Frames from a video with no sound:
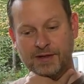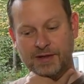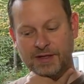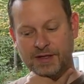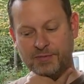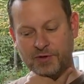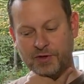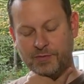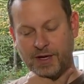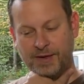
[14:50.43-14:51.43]
The
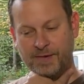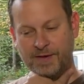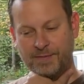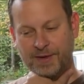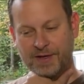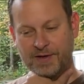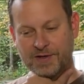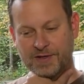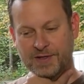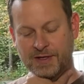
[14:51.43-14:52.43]
Purdue mite
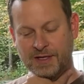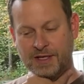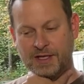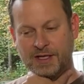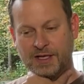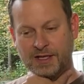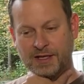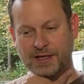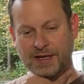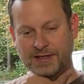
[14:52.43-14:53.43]
biters,
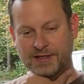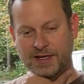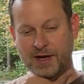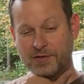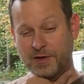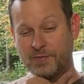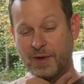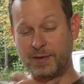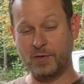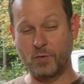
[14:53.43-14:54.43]
as I said, other than
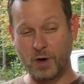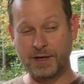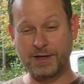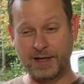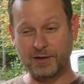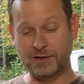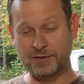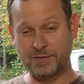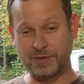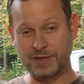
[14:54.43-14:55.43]
maybe one that looked
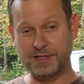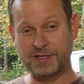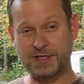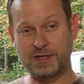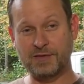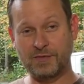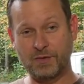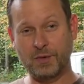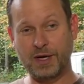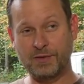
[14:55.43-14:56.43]
really decent
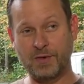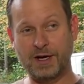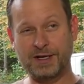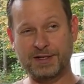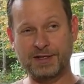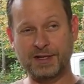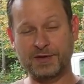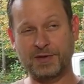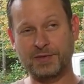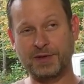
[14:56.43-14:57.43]
weight-wise, the other
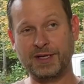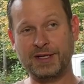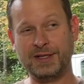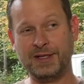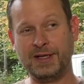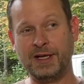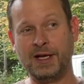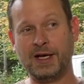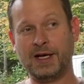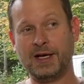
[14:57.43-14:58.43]
3
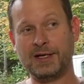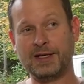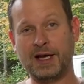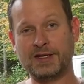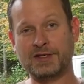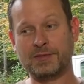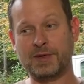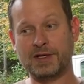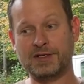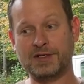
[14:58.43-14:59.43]
not so
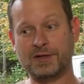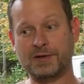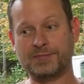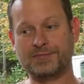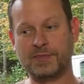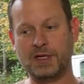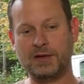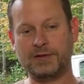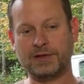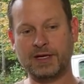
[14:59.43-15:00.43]
much. So
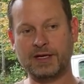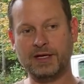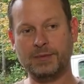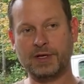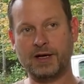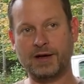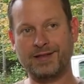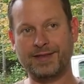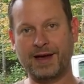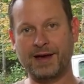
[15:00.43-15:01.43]
to kind of keep an eye
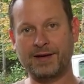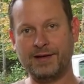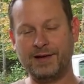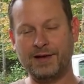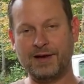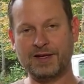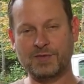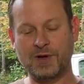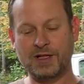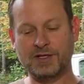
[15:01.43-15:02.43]
on that as well